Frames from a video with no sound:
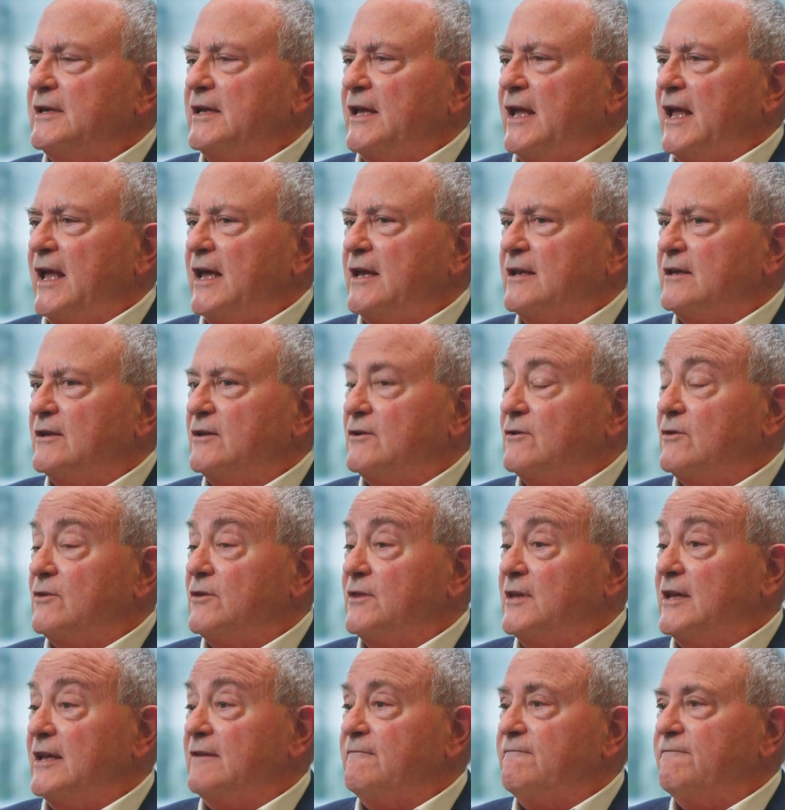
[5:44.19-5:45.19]
And
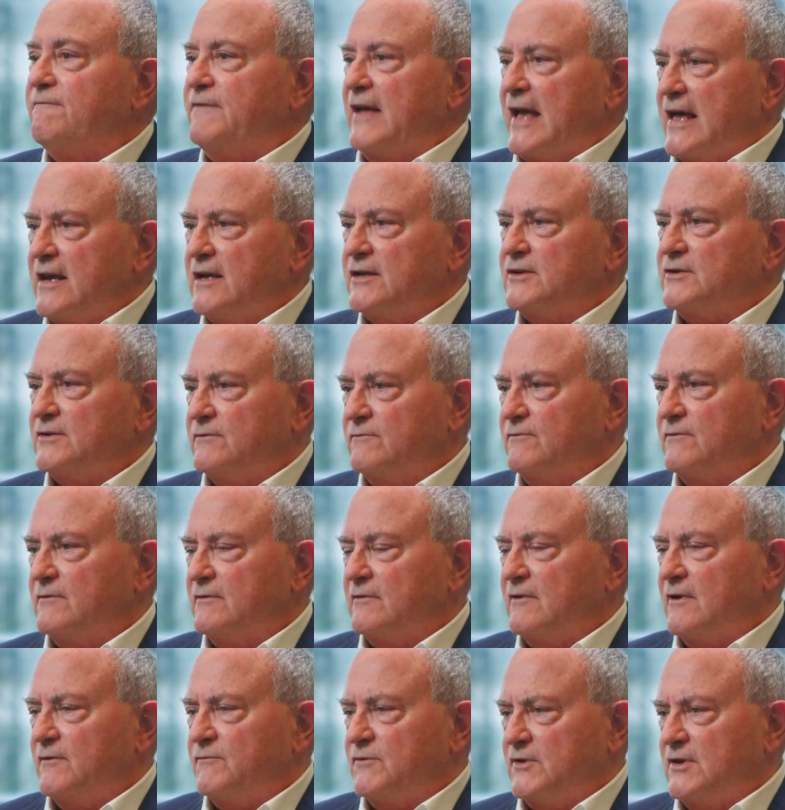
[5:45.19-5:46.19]
the advantage
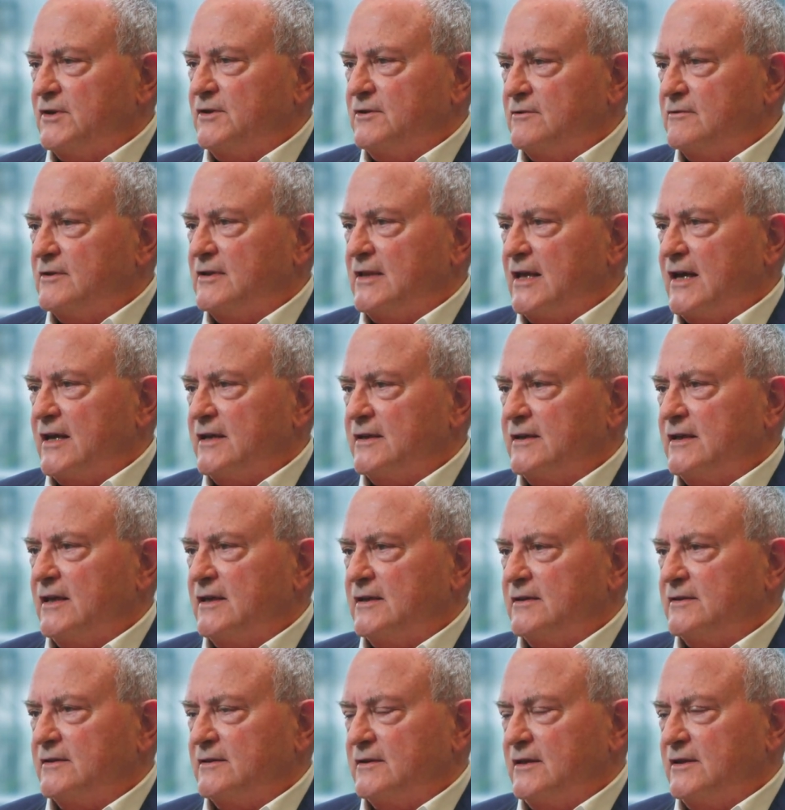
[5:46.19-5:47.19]
to doing that
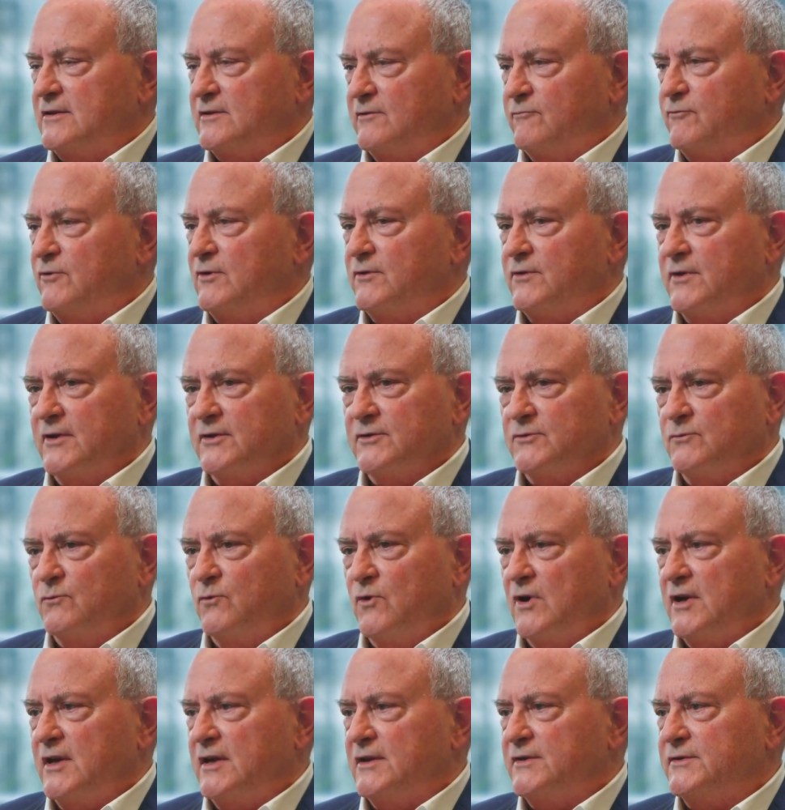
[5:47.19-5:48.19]
is a few things.
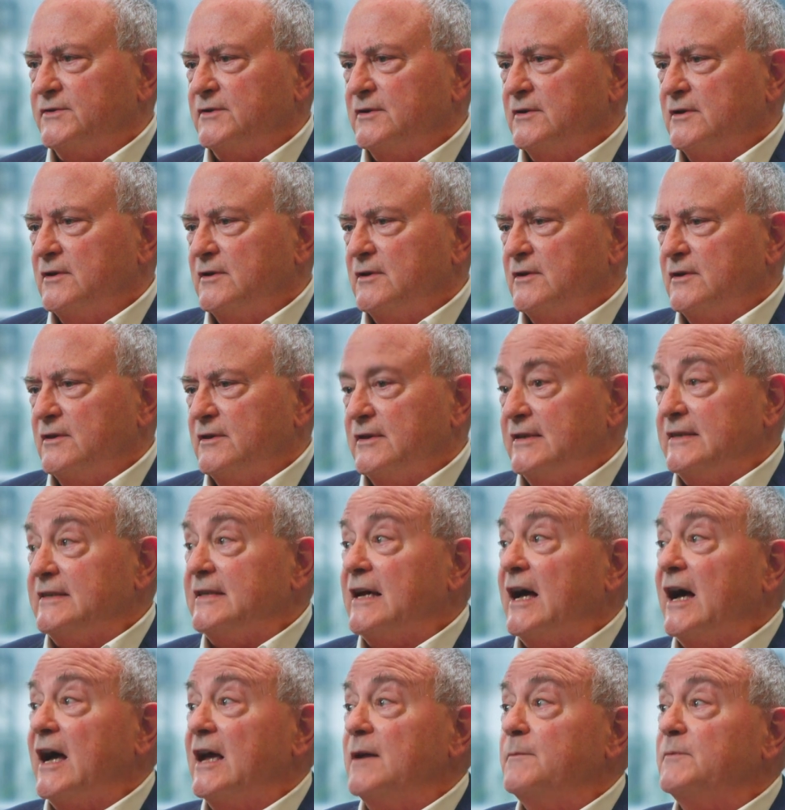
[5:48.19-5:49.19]
One is the
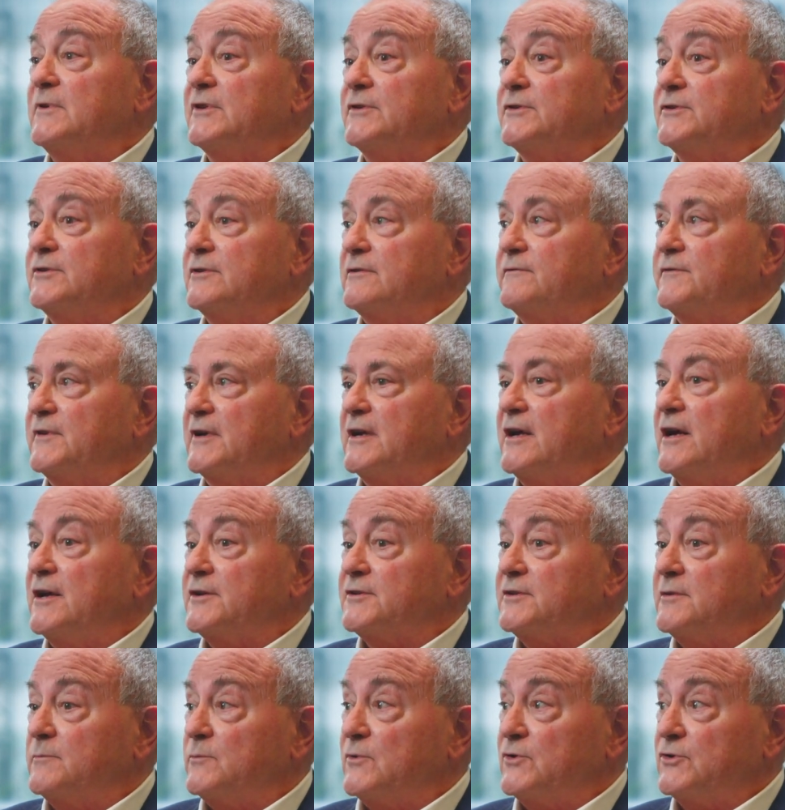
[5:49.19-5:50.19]
time to serve the
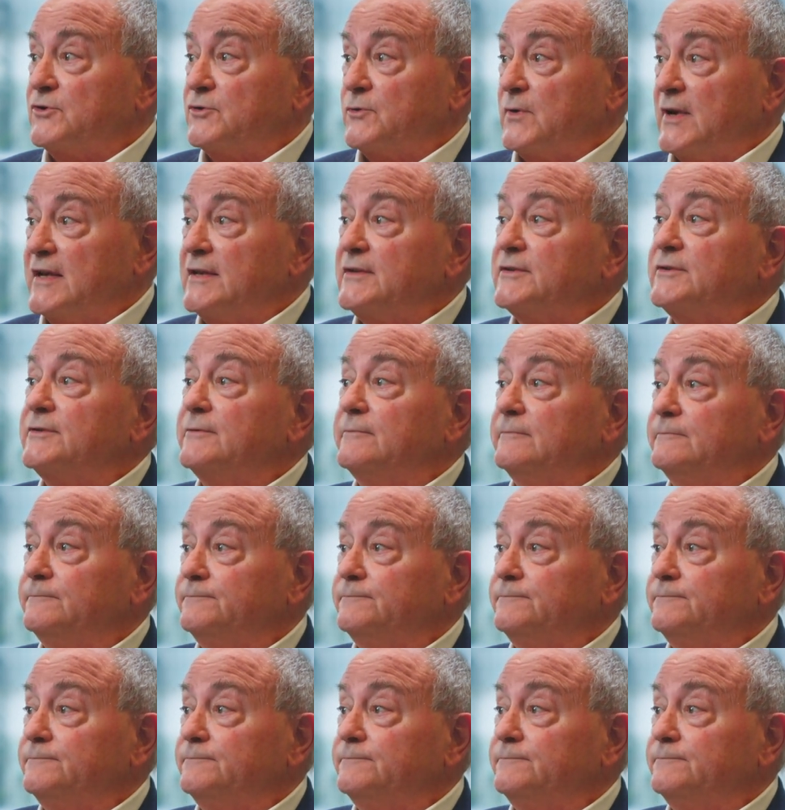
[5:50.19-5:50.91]
customer shrinks.